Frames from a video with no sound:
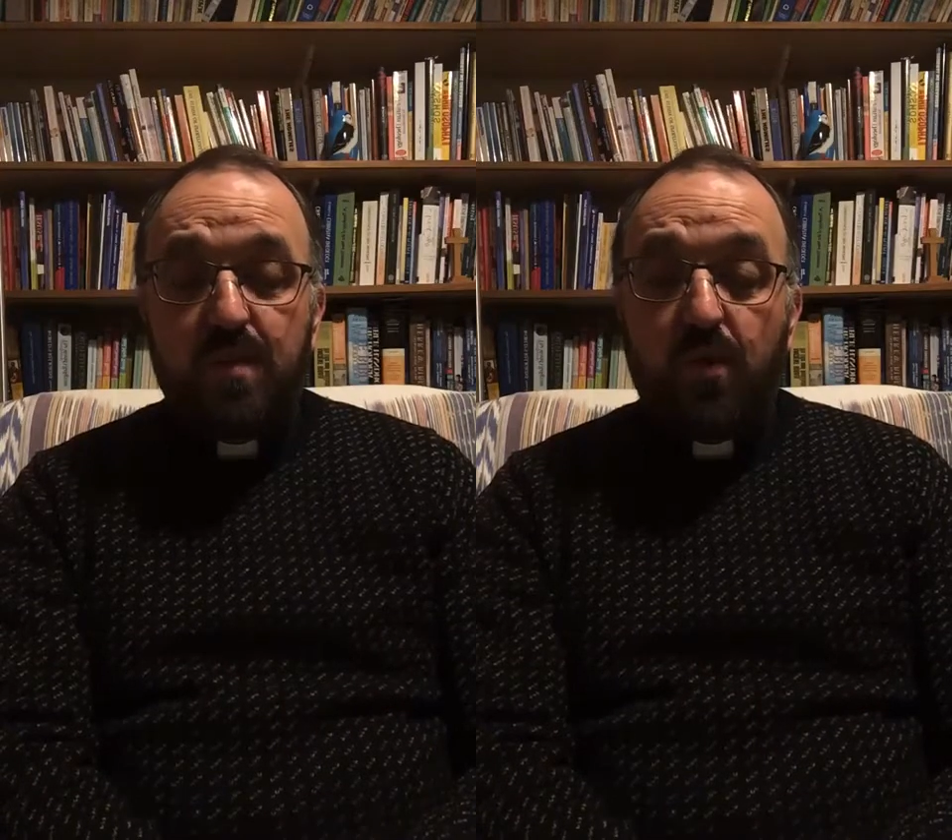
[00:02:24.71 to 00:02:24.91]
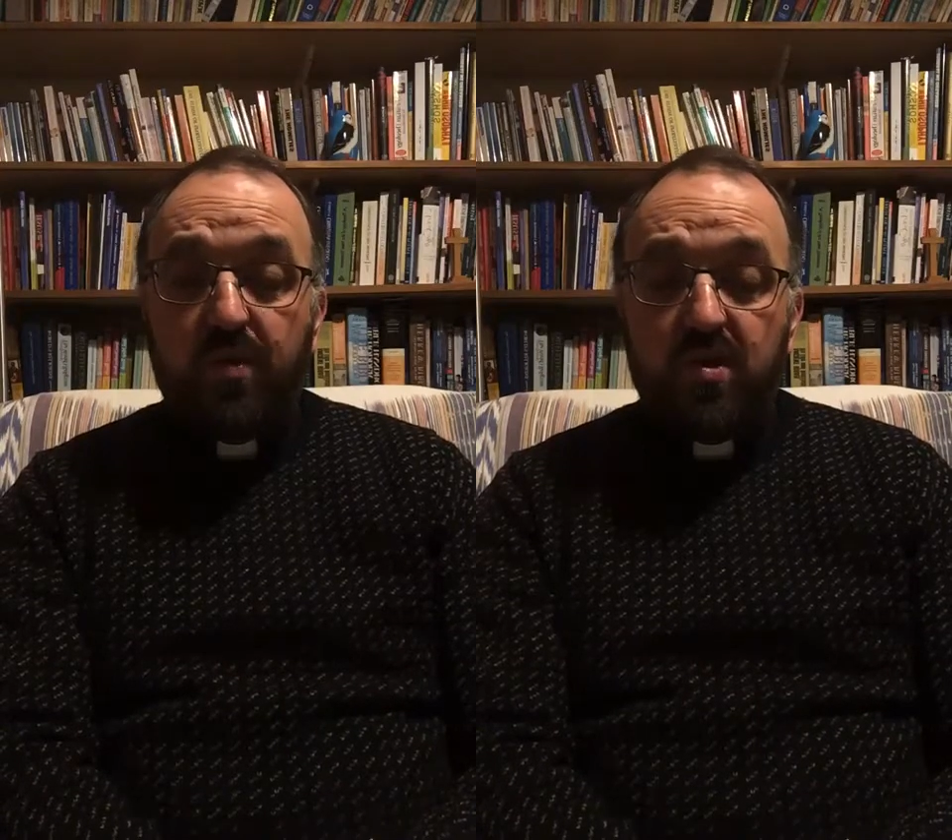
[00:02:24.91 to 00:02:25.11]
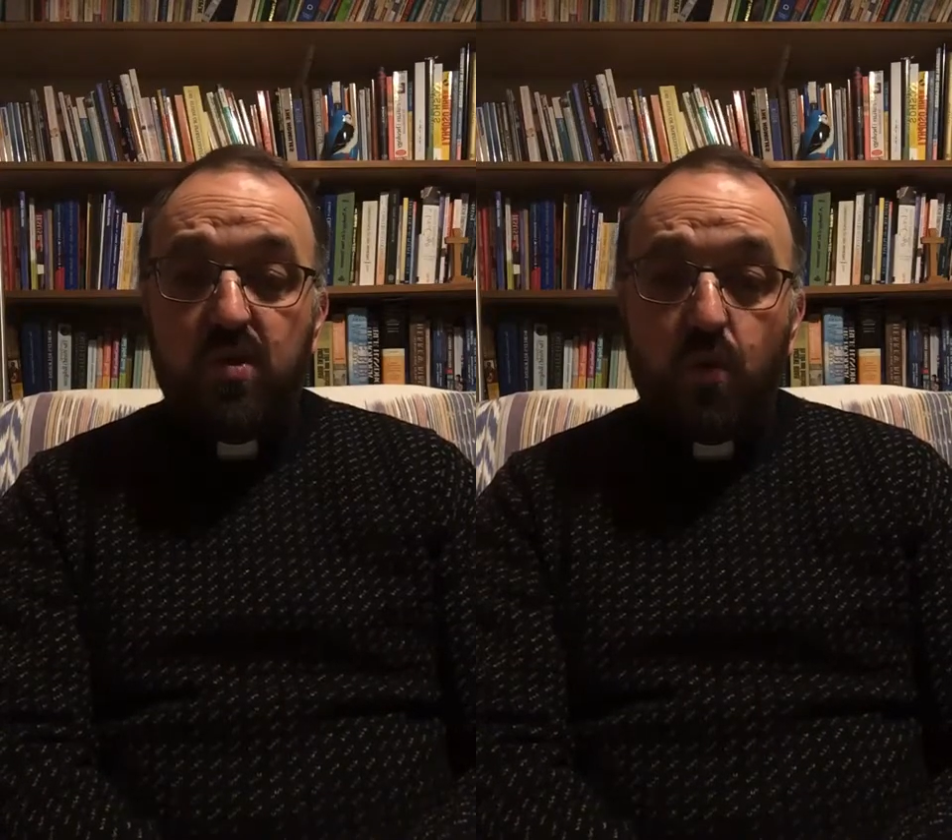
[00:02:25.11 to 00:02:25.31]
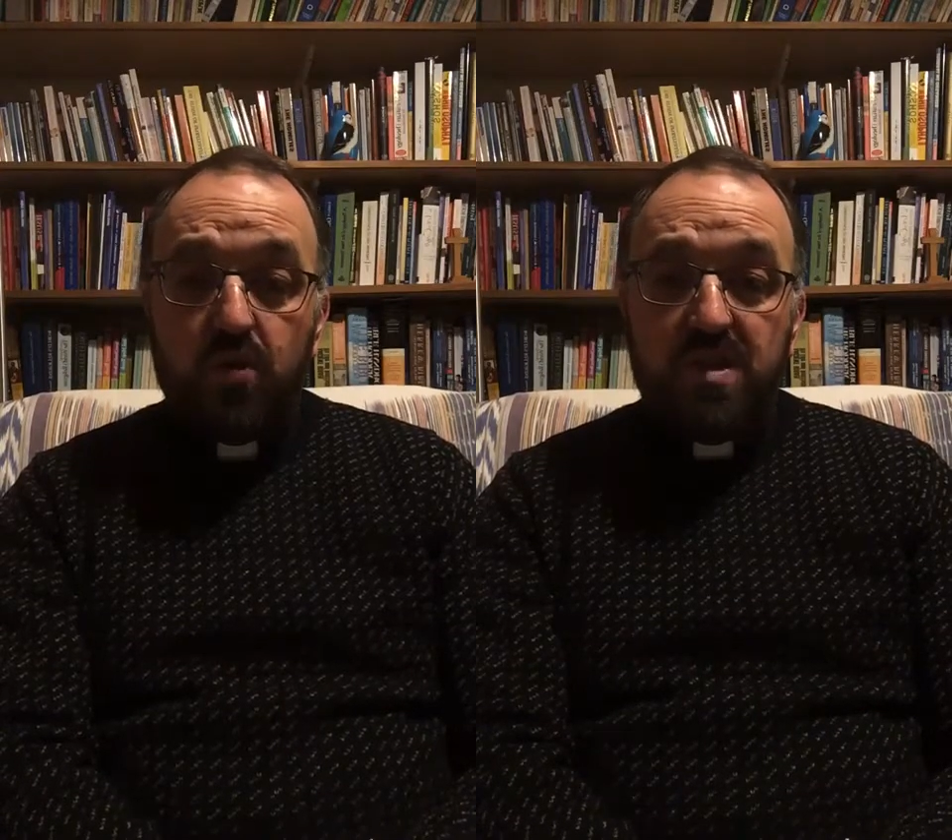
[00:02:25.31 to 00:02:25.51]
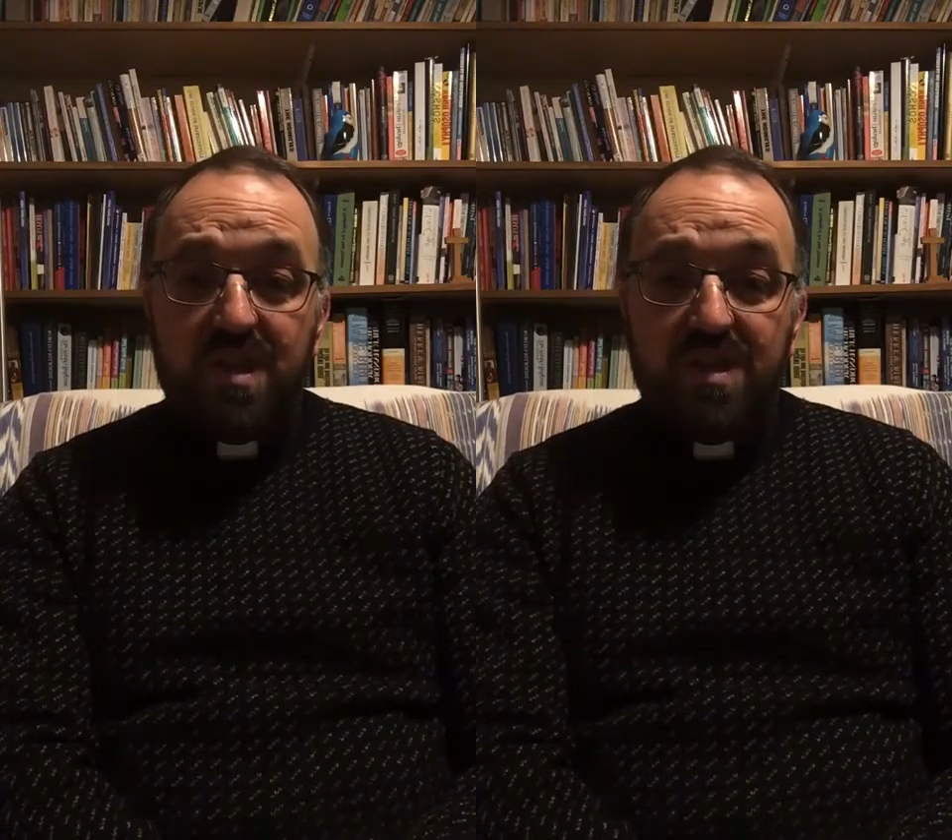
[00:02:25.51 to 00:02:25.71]
point us
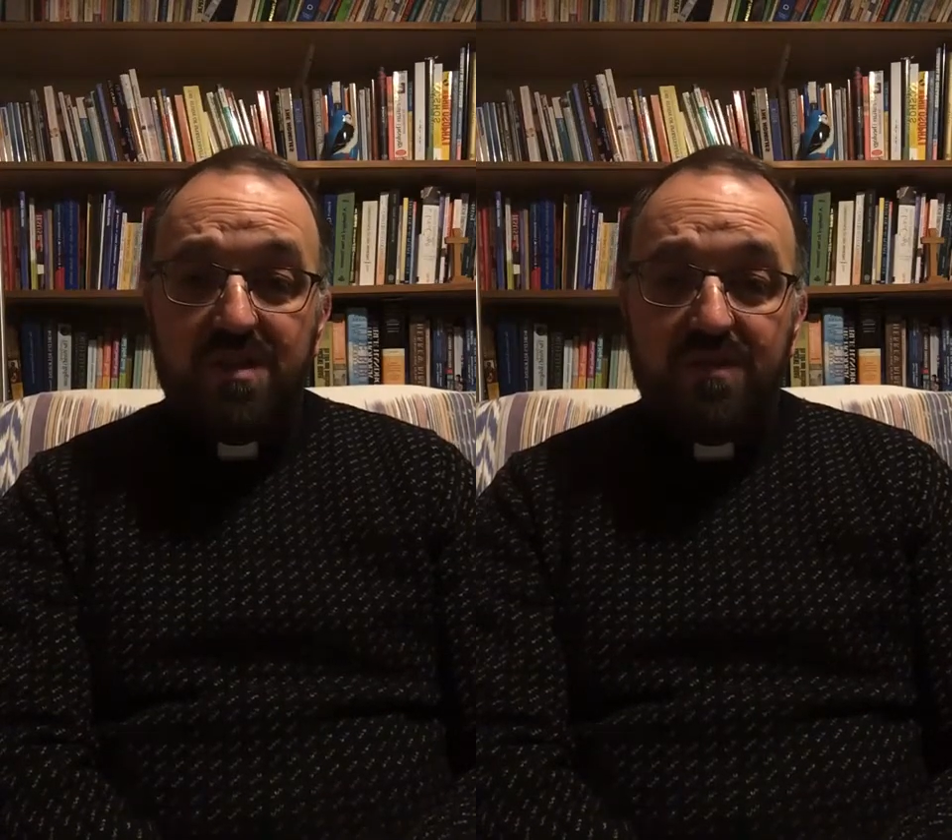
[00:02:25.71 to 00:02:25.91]
towards that.